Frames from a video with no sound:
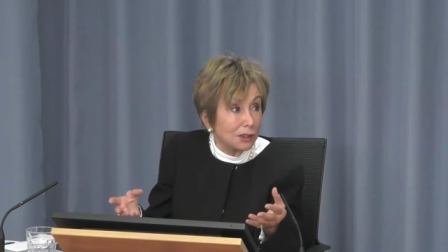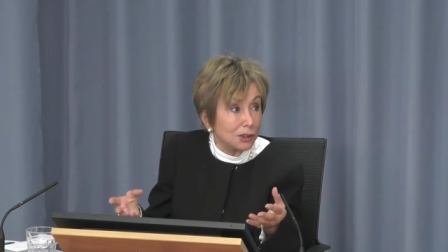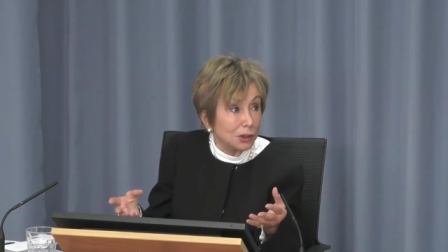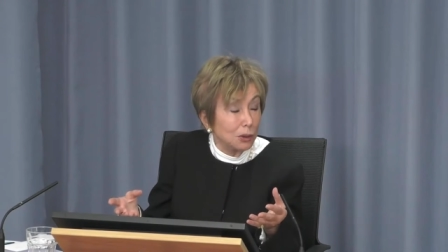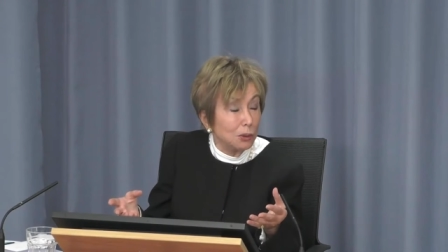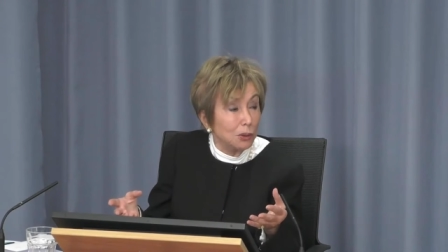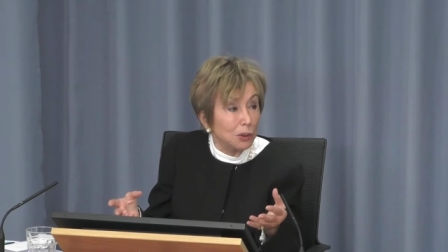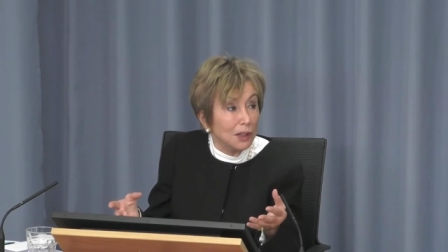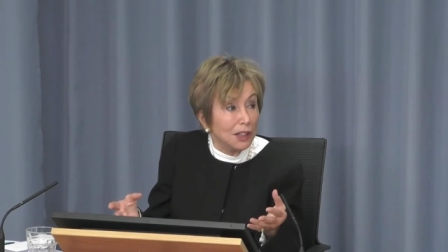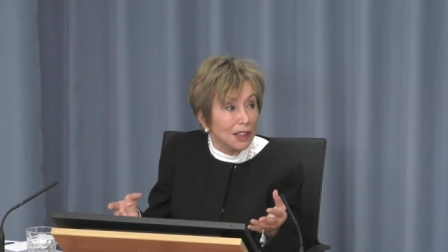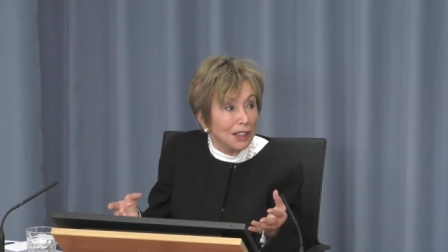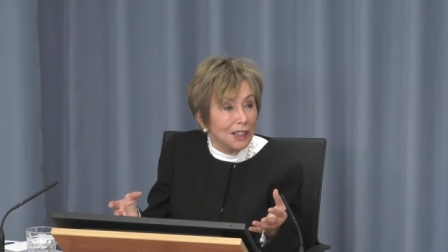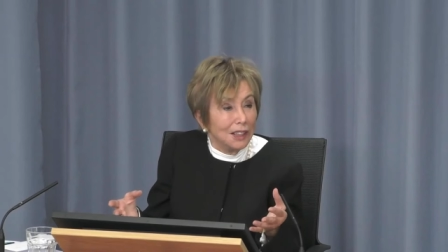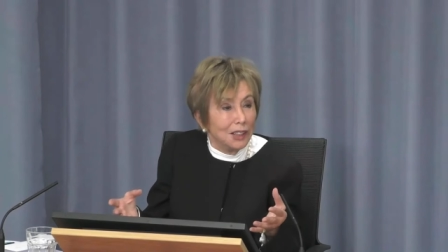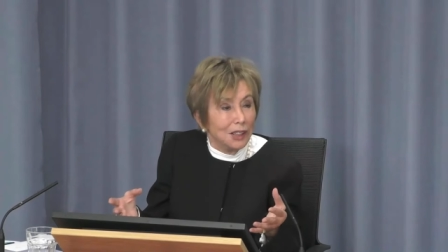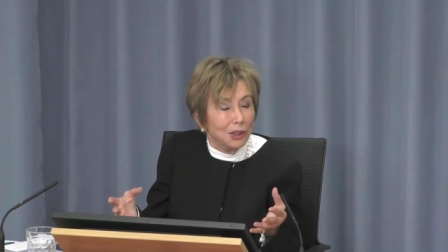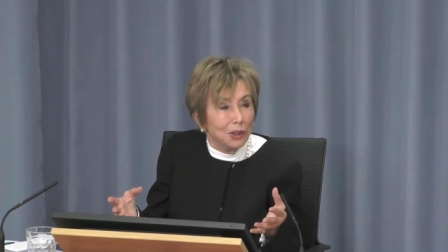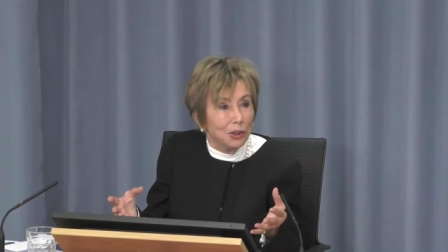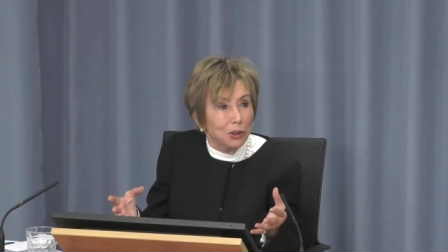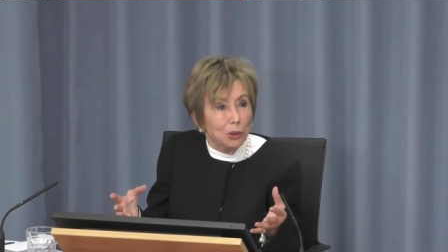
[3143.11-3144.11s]
So
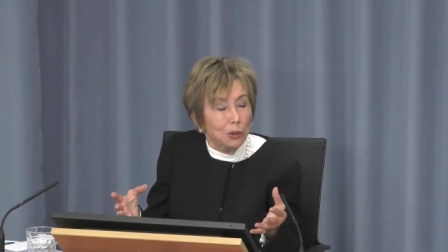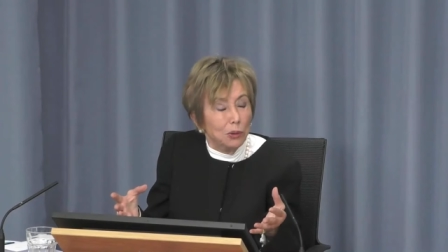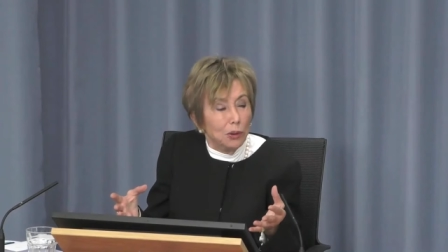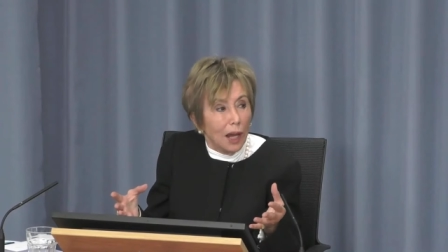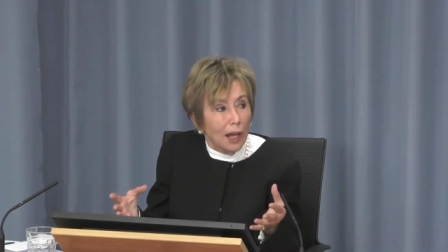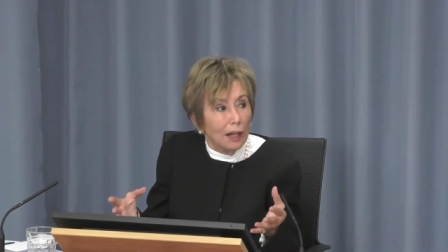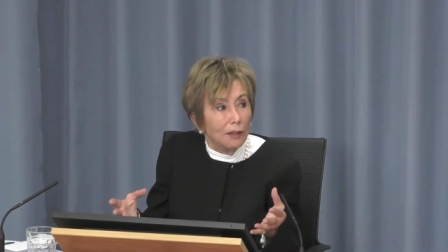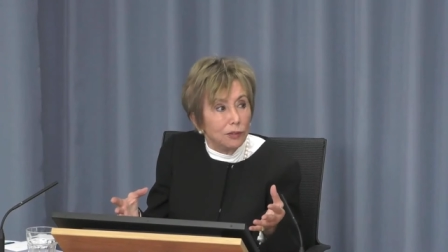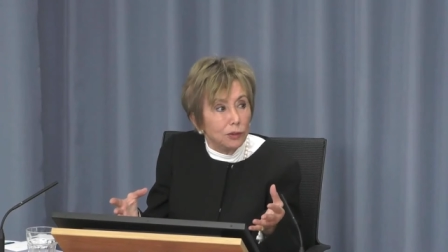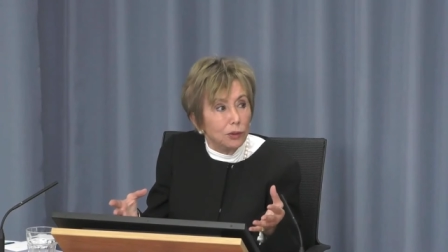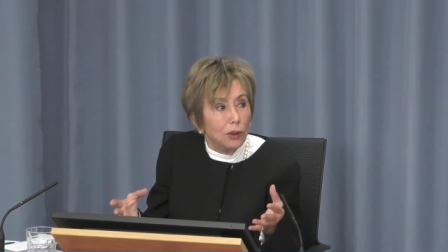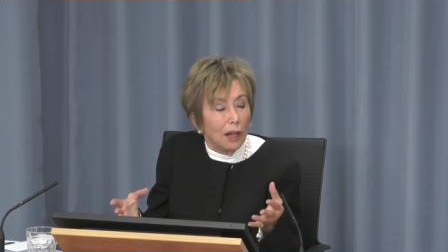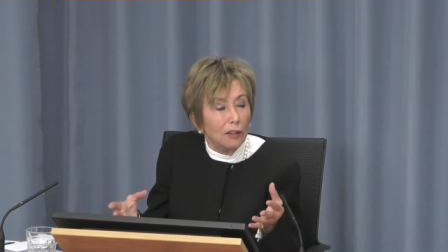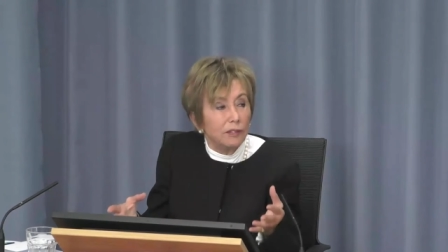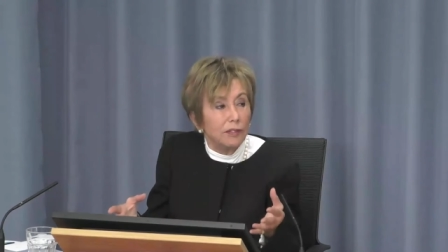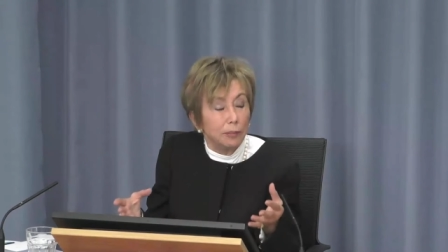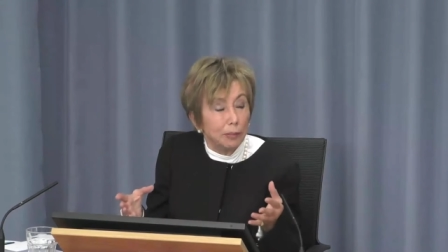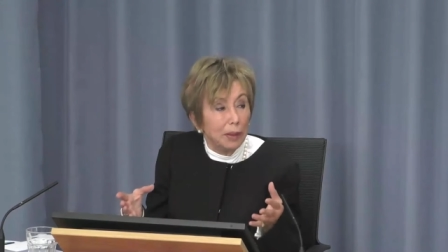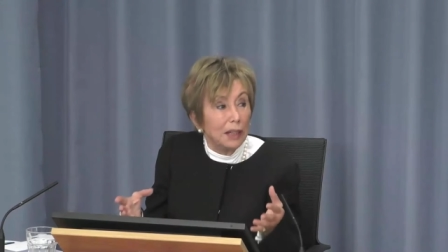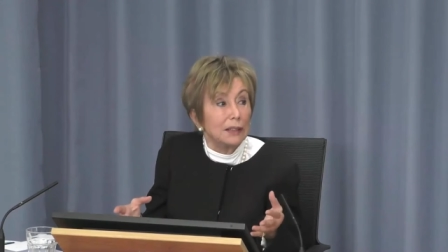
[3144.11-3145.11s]
you have to
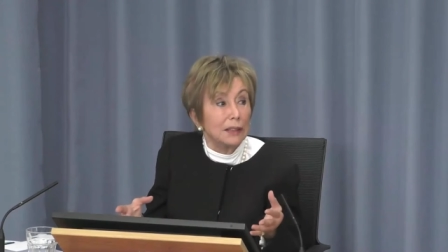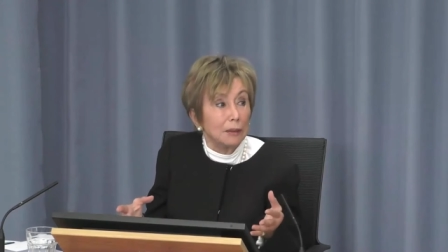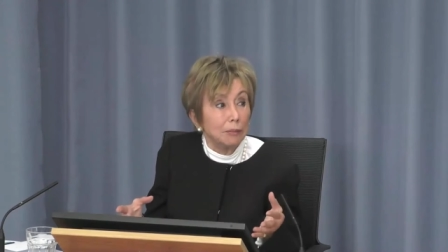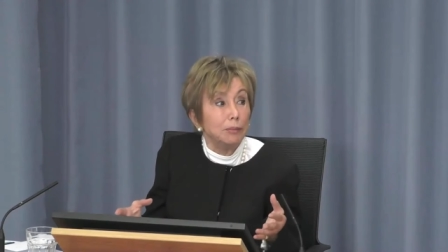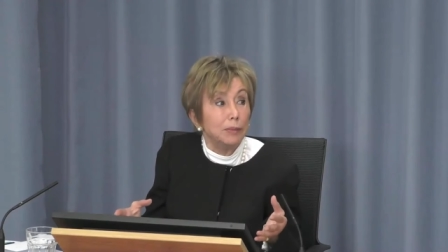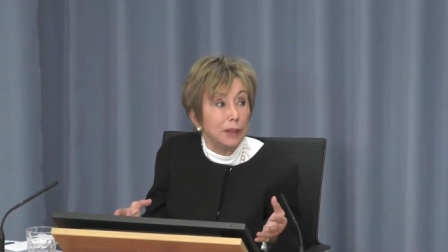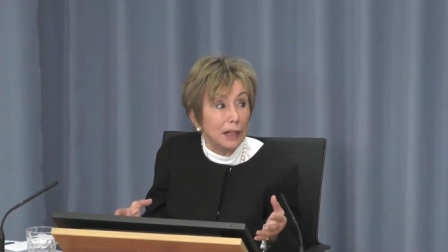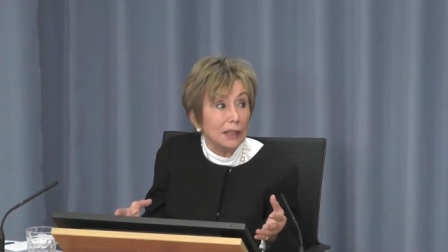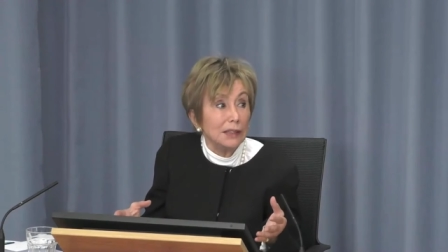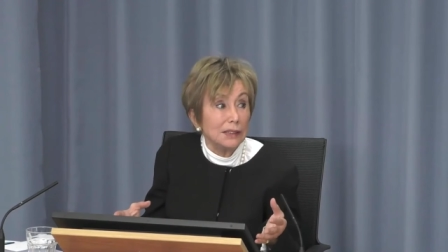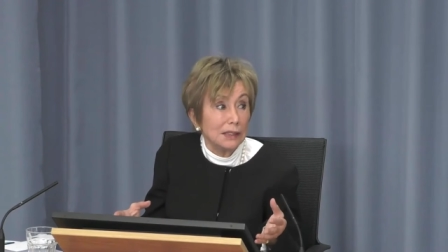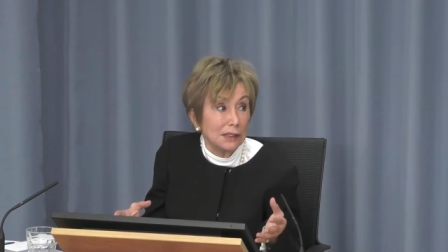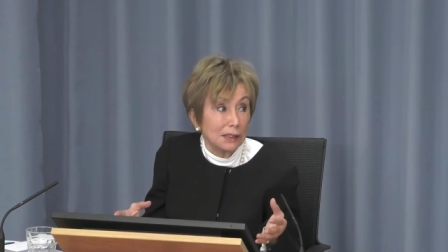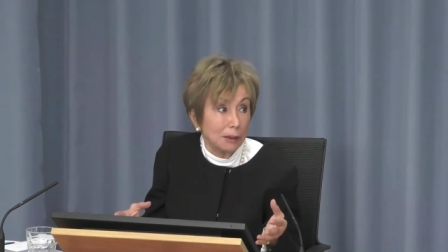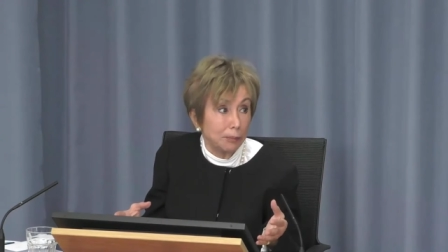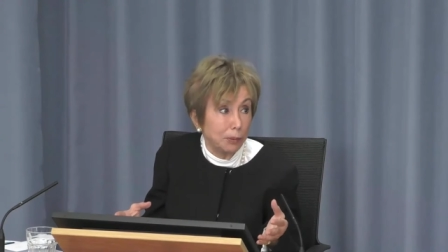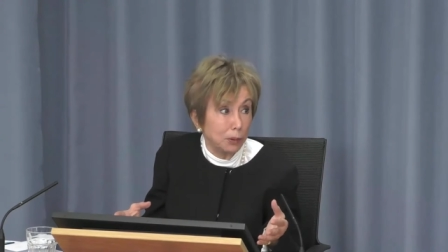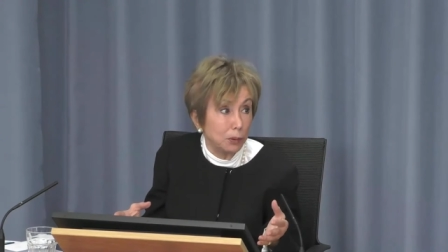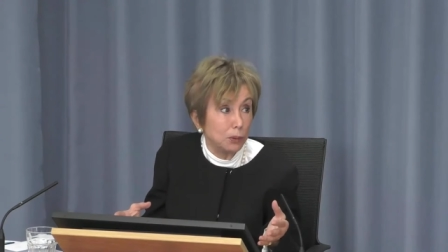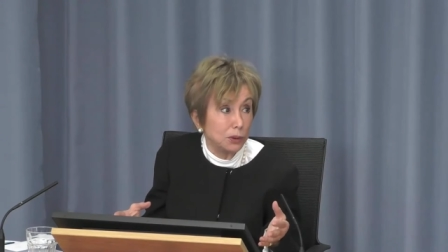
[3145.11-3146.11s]
have a belt and
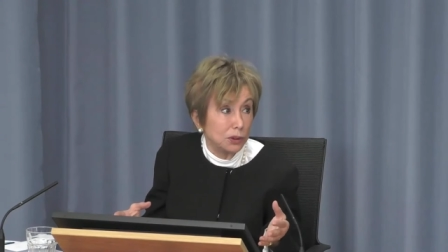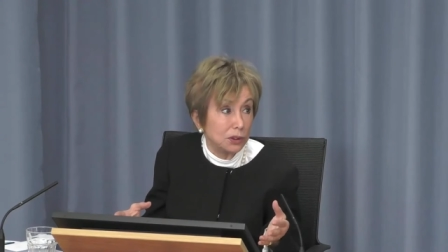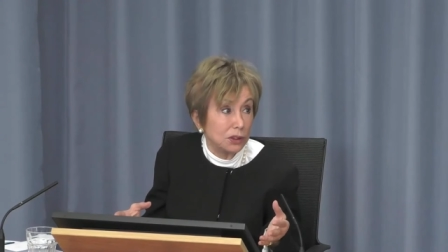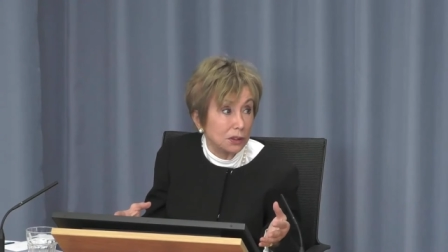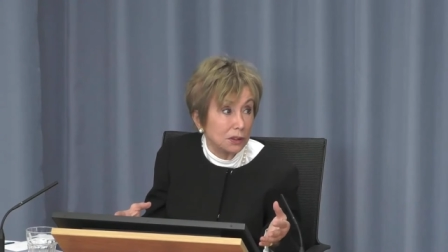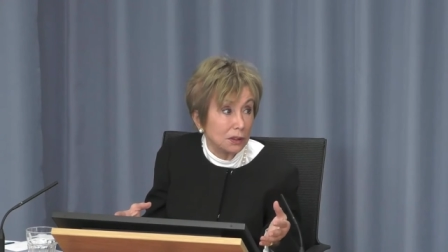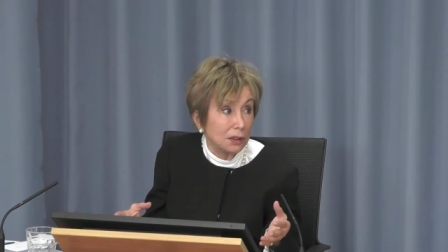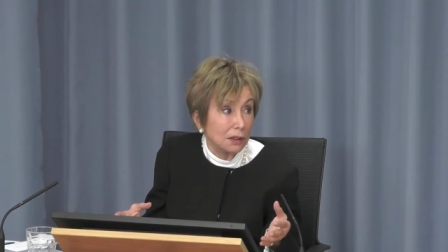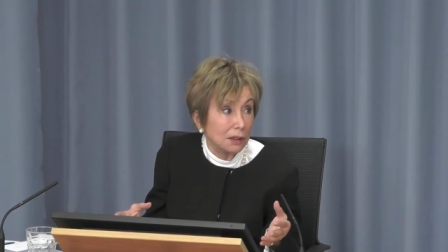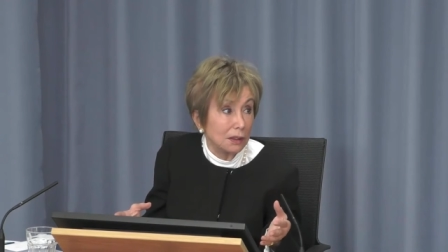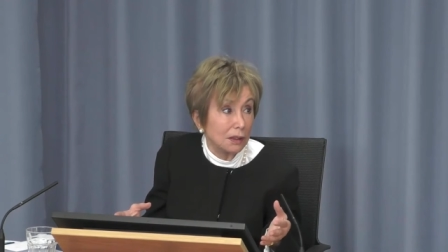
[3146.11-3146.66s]
braces approach.